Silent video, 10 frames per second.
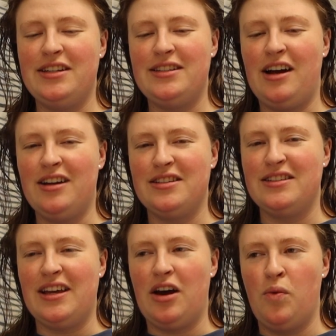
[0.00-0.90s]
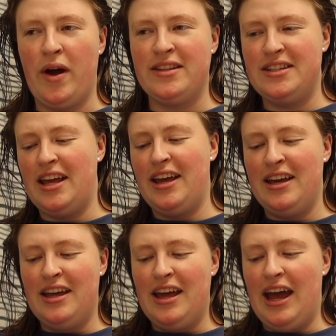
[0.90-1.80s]
it's not because it's like a
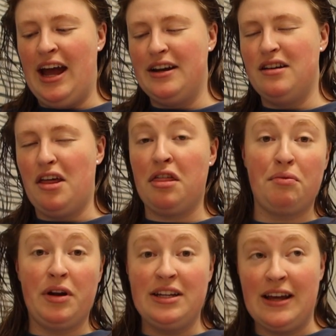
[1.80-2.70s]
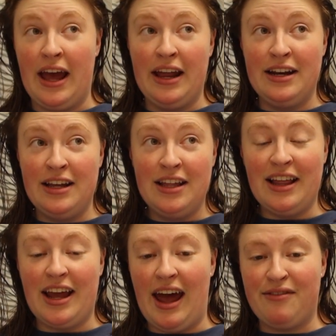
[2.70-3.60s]
Wednesday at 3:10,
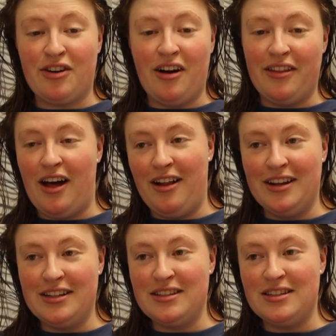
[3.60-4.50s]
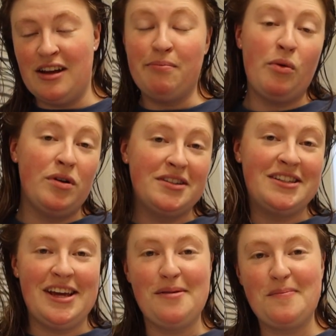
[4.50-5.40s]
like after all the holidays and stuff, but we'll
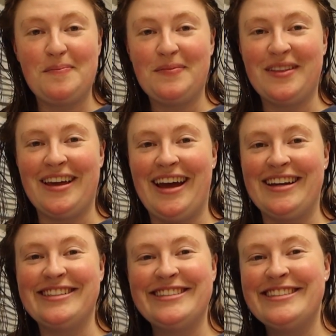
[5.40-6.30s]
see. Okay.